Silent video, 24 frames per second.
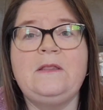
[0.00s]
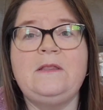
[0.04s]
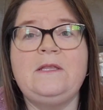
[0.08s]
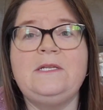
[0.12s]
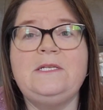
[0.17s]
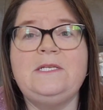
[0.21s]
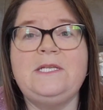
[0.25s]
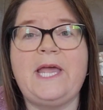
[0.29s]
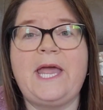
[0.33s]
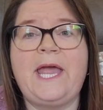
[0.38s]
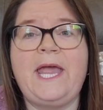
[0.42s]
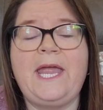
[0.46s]

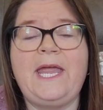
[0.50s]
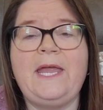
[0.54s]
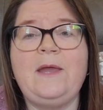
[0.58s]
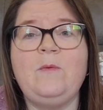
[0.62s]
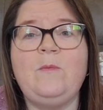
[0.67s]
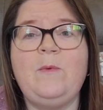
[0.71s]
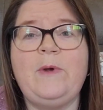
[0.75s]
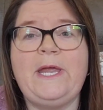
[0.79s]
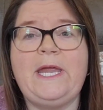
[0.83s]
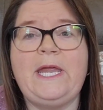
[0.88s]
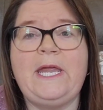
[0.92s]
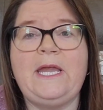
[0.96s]
the
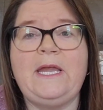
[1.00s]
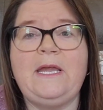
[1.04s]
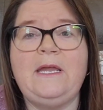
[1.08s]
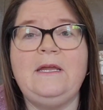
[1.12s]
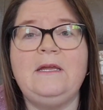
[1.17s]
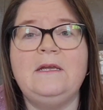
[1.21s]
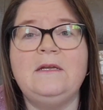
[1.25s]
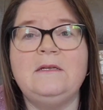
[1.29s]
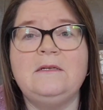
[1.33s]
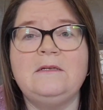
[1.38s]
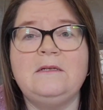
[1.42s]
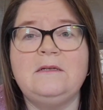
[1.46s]
day
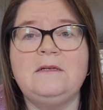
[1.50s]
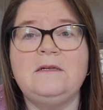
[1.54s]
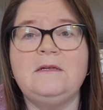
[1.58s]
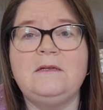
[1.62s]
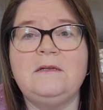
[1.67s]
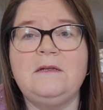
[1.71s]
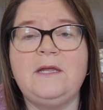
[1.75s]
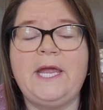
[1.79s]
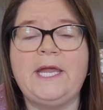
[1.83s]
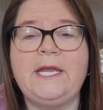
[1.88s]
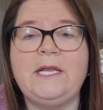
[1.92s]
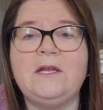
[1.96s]
we
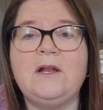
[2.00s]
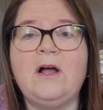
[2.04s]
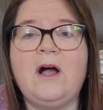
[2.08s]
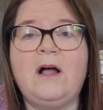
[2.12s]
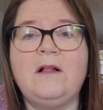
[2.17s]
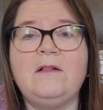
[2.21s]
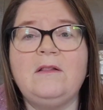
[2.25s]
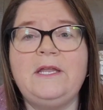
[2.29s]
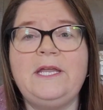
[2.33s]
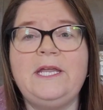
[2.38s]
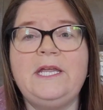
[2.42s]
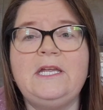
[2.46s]

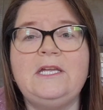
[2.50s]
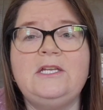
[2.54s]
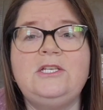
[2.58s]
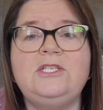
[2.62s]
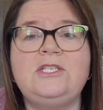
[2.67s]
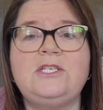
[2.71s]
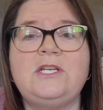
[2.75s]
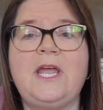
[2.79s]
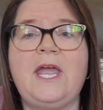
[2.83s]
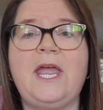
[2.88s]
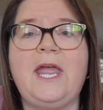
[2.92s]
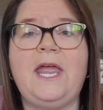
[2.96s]

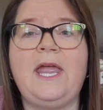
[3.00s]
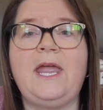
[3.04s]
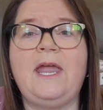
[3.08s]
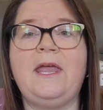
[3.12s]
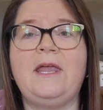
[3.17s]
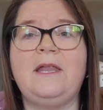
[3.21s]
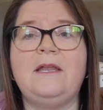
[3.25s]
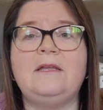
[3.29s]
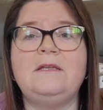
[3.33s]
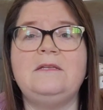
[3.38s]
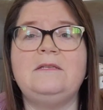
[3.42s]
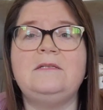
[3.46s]
acknowledge
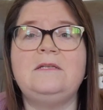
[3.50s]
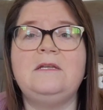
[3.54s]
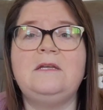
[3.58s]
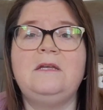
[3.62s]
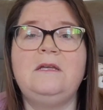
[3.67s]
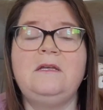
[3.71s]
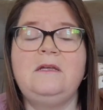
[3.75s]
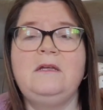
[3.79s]
and